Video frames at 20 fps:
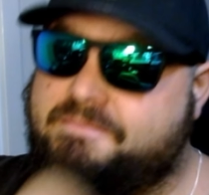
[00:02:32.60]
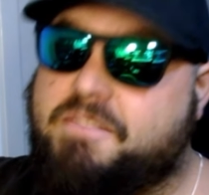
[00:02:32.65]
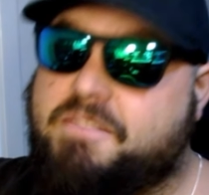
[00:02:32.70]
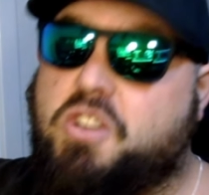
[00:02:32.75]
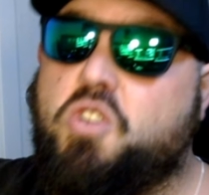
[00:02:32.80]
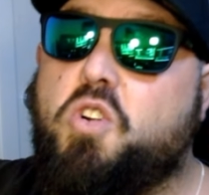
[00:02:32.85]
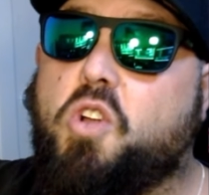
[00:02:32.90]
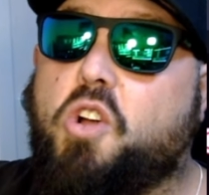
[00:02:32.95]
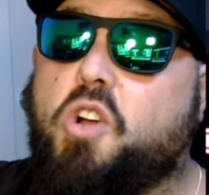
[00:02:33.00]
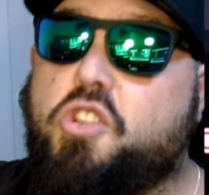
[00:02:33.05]

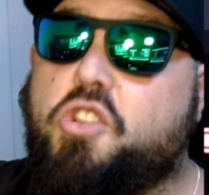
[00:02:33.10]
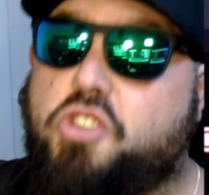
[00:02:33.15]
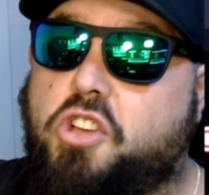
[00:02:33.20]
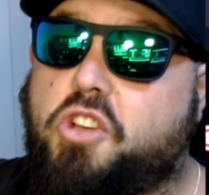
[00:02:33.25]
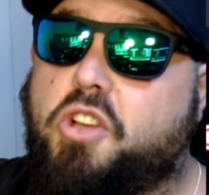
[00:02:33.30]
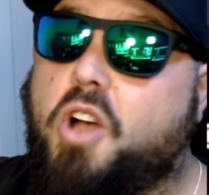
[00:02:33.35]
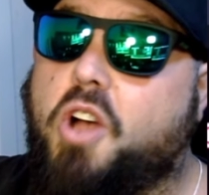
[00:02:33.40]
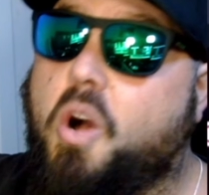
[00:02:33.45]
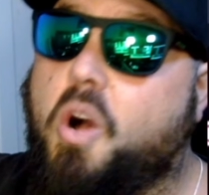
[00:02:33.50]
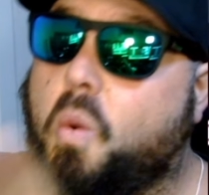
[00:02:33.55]
Good on
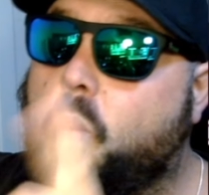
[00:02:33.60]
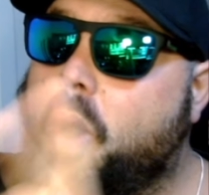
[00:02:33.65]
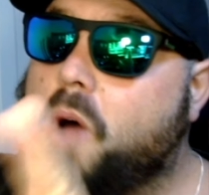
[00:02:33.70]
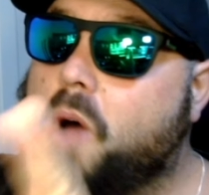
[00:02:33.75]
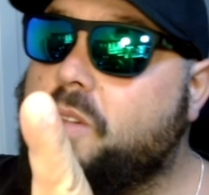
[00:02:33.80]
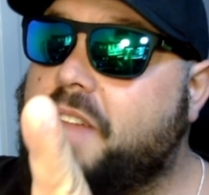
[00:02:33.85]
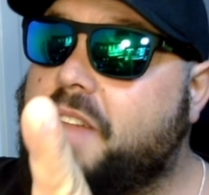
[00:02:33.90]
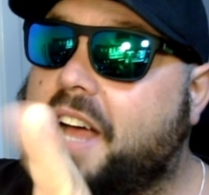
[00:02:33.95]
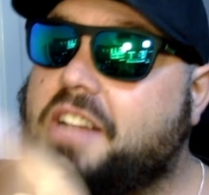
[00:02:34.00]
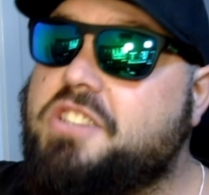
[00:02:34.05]
you. Well
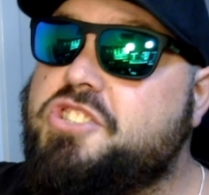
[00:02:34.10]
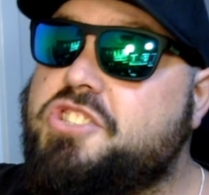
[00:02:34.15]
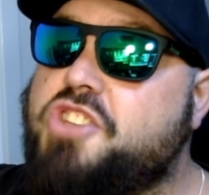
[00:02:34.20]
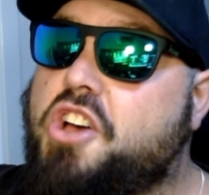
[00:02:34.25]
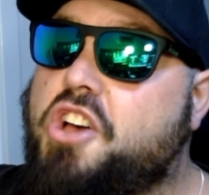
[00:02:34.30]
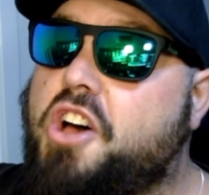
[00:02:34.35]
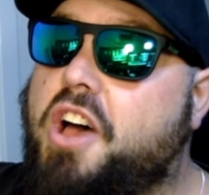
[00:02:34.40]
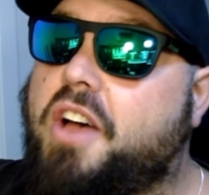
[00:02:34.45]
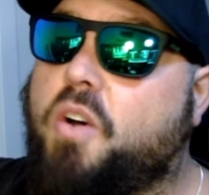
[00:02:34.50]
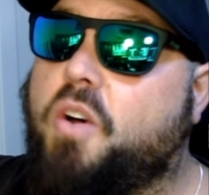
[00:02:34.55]
done, sir
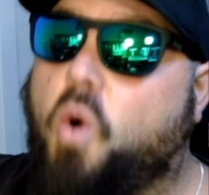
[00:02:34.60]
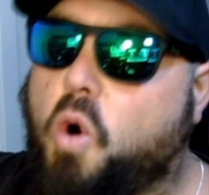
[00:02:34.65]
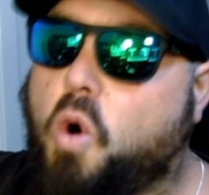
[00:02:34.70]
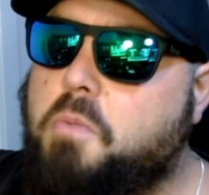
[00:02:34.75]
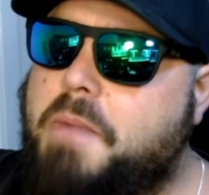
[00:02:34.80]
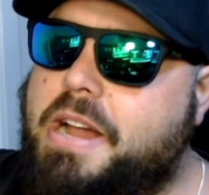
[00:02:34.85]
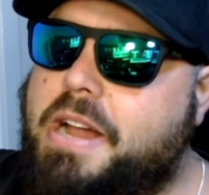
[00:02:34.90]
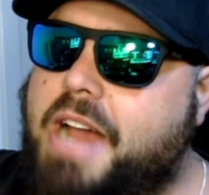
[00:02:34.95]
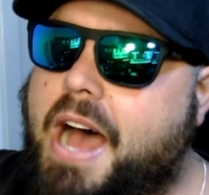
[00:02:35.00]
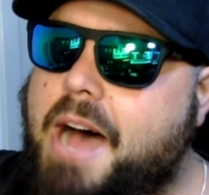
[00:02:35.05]
or
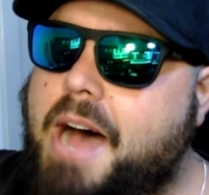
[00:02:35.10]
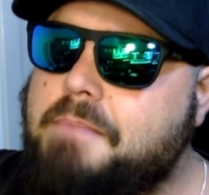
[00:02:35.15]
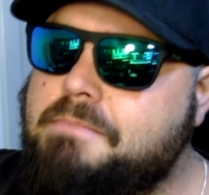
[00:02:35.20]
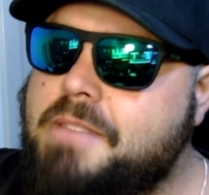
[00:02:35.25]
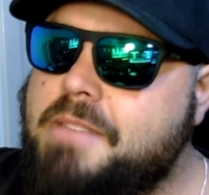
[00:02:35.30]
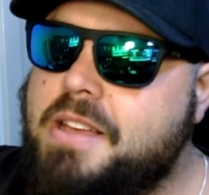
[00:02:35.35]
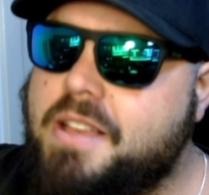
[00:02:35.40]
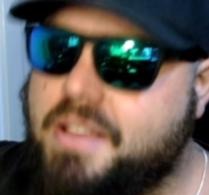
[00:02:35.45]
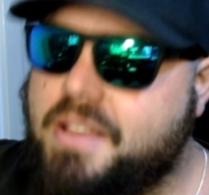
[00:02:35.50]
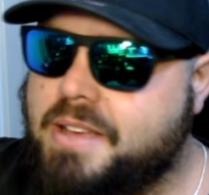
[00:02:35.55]
madam.
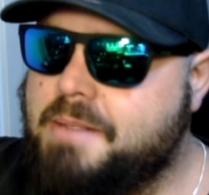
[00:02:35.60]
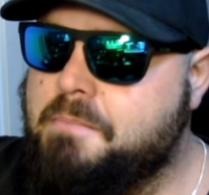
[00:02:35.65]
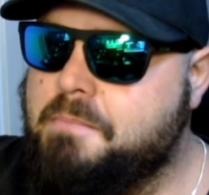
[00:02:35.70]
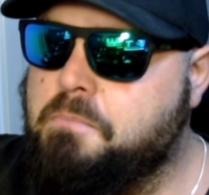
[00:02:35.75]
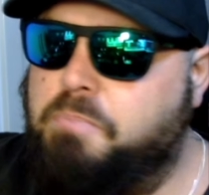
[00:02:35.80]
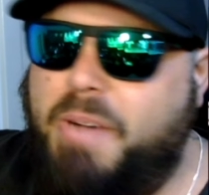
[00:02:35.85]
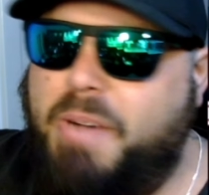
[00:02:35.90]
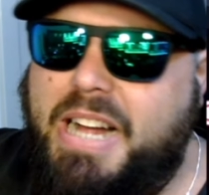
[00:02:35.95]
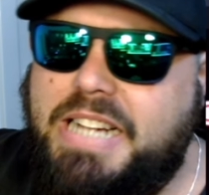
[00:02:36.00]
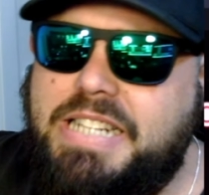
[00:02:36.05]

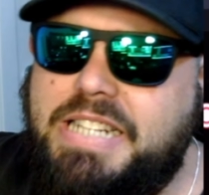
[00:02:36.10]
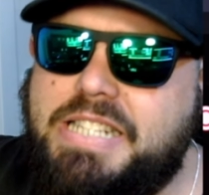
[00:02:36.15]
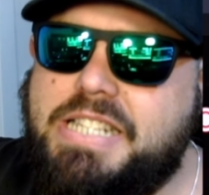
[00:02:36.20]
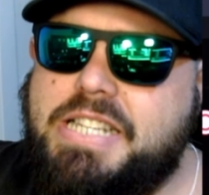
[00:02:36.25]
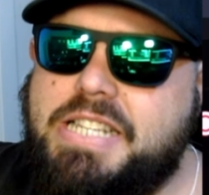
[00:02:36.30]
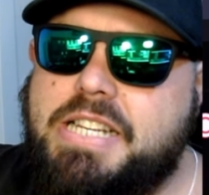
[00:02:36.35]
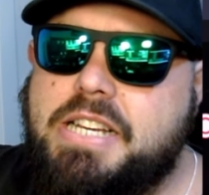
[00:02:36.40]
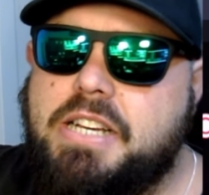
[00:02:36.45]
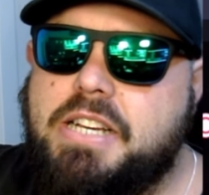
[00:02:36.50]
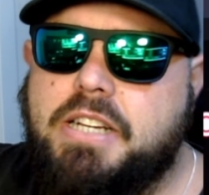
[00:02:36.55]
But
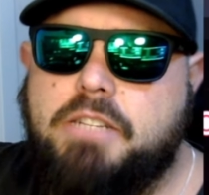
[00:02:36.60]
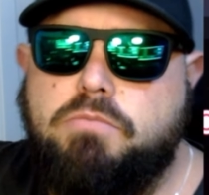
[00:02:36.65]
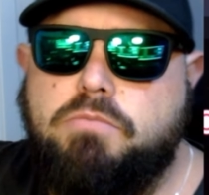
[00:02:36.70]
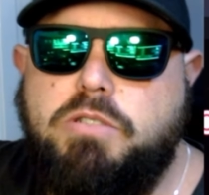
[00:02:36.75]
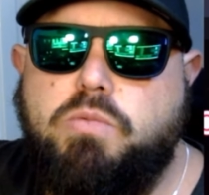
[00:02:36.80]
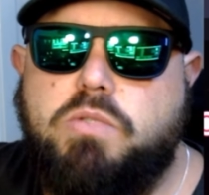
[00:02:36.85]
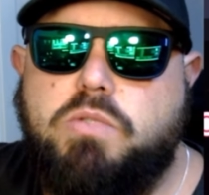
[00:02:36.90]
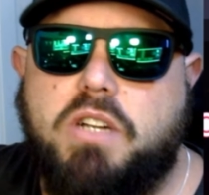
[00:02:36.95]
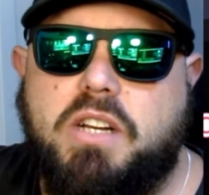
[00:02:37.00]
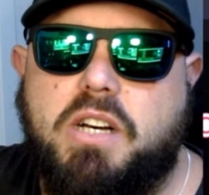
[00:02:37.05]
we
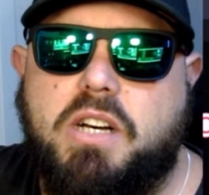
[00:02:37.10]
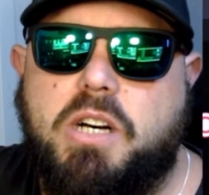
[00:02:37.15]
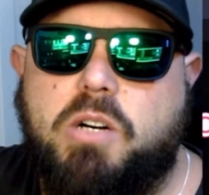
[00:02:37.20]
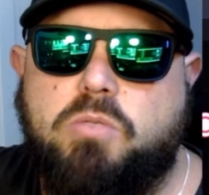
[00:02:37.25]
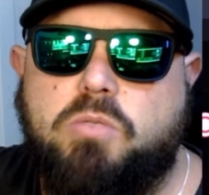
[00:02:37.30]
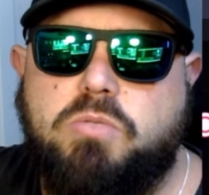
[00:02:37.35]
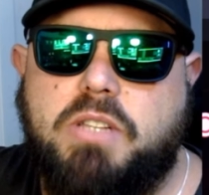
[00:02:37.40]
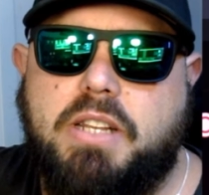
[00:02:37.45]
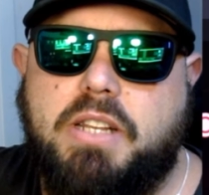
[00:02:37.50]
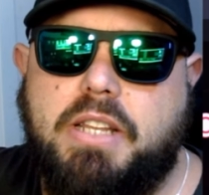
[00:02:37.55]
want to
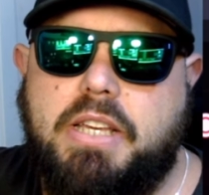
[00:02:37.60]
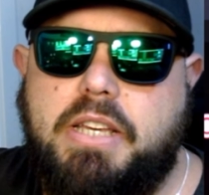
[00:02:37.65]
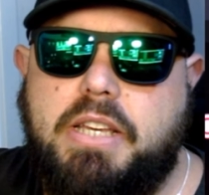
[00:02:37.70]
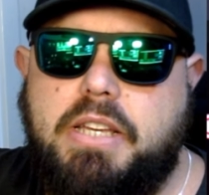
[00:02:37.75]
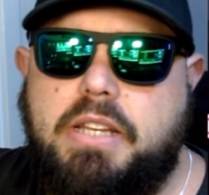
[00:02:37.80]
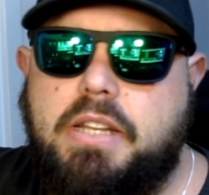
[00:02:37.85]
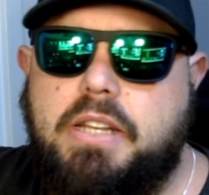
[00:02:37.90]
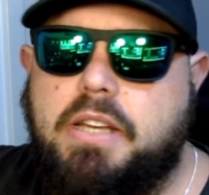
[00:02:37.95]
hold the lead.